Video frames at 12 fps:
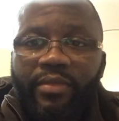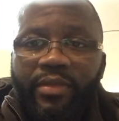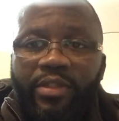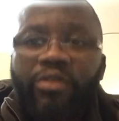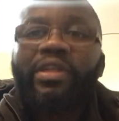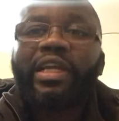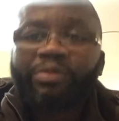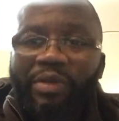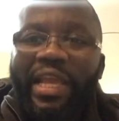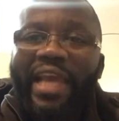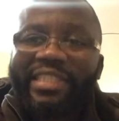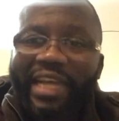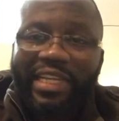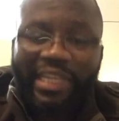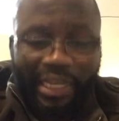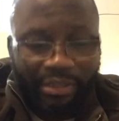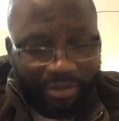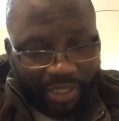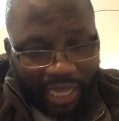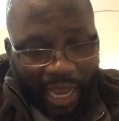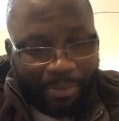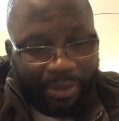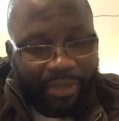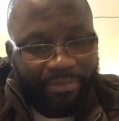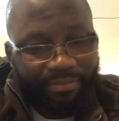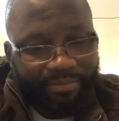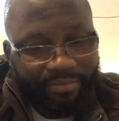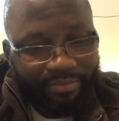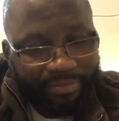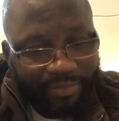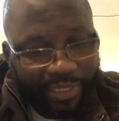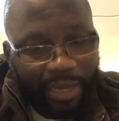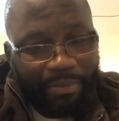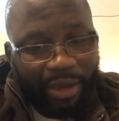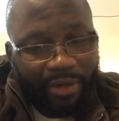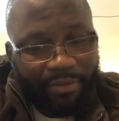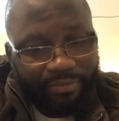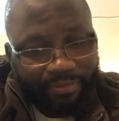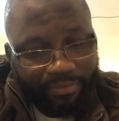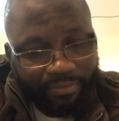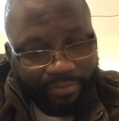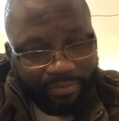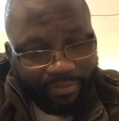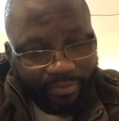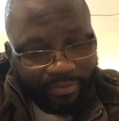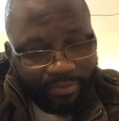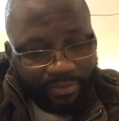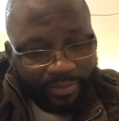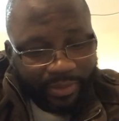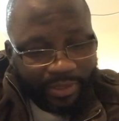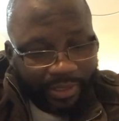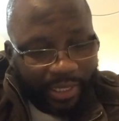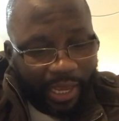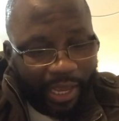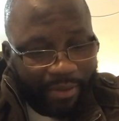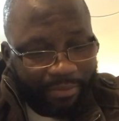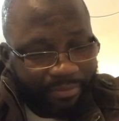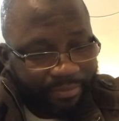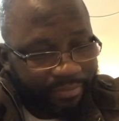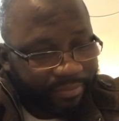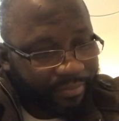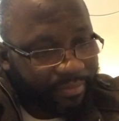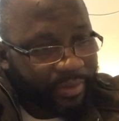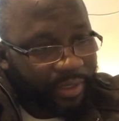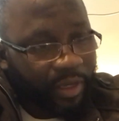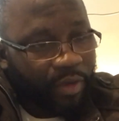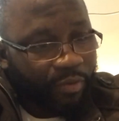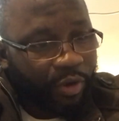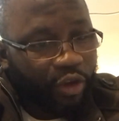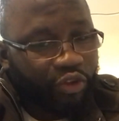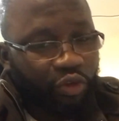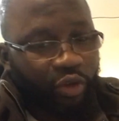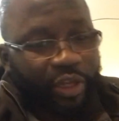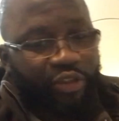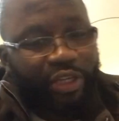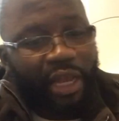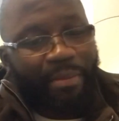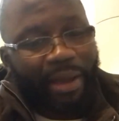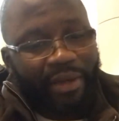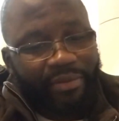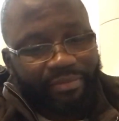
So that's what exactly is happening. Yeah, man. Yeah. We ought to look into that, man.